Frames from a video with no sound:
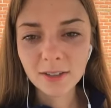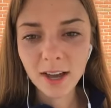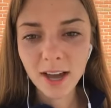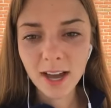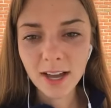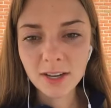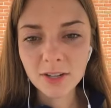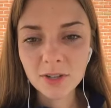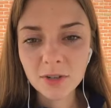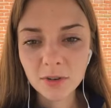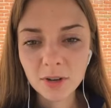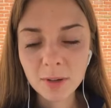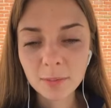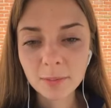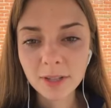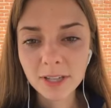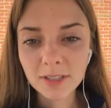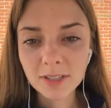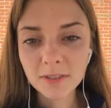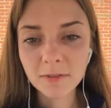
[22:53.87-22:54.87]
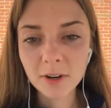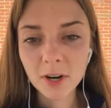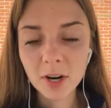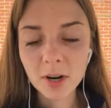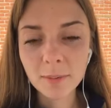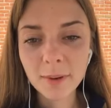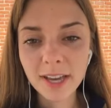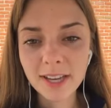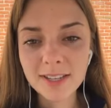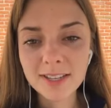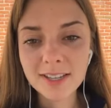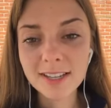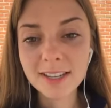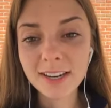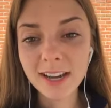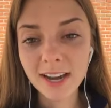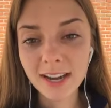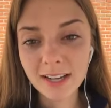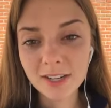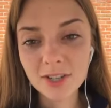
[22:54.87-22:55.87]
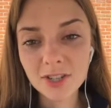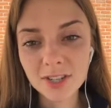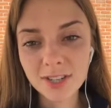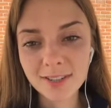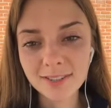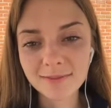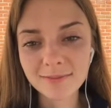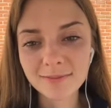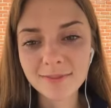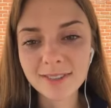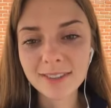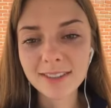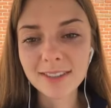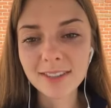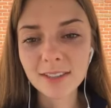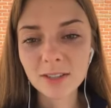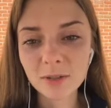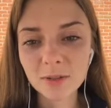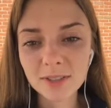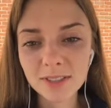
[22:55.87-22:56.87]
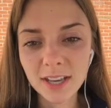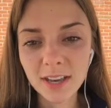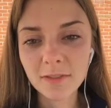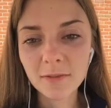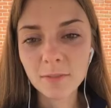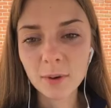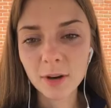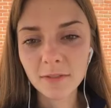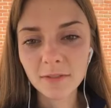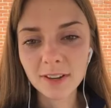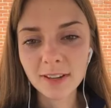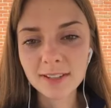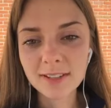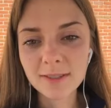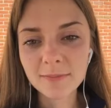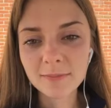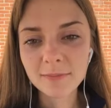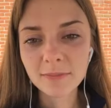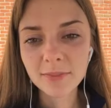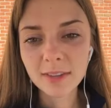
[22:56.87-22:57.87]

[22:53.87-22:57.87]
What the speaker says: I enjoy plus verb ending in ing. Yosef, perfect.